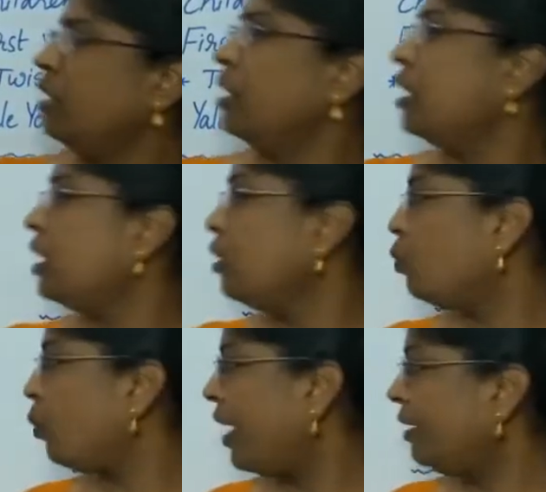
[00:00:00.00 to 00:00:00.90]
he
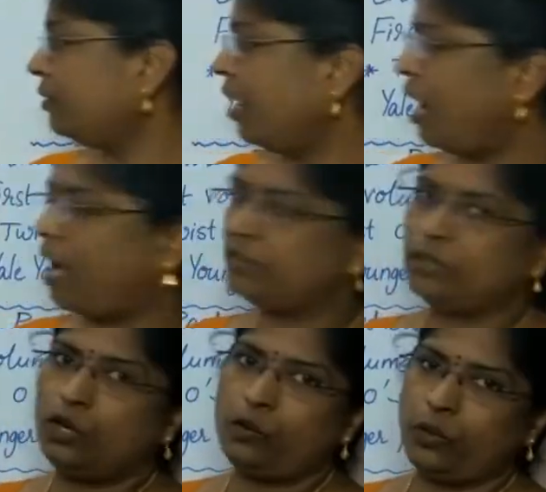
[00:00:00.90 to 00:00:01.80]
went the
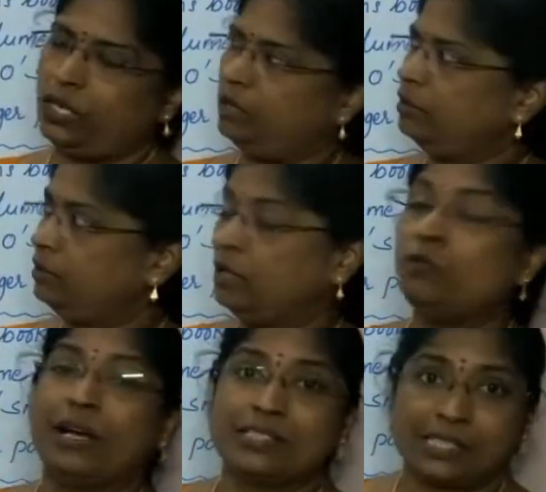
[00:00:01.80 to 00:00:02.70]
other way. Now,
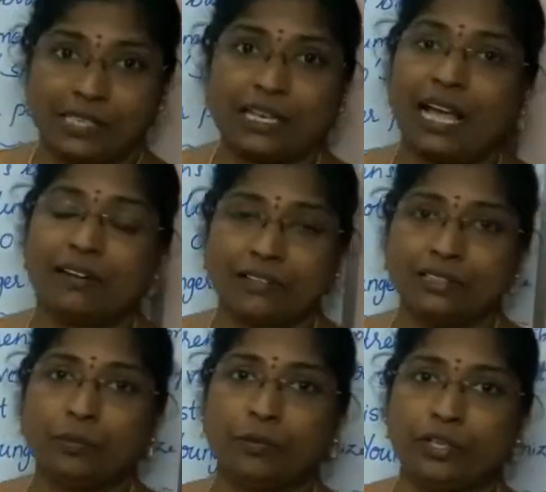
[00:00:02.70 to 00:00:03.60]
once again, I'll read the
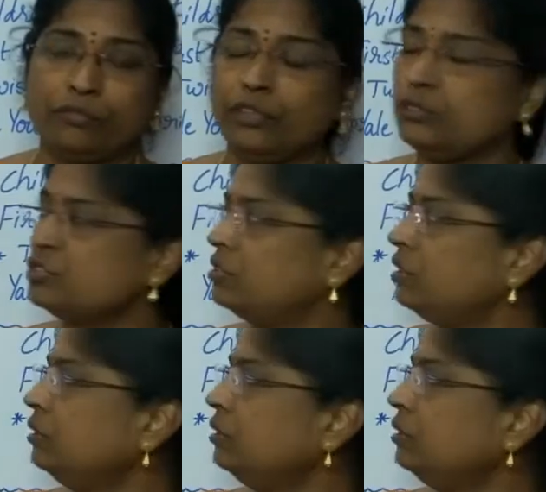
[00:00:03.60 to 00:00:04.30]
poem for you, children.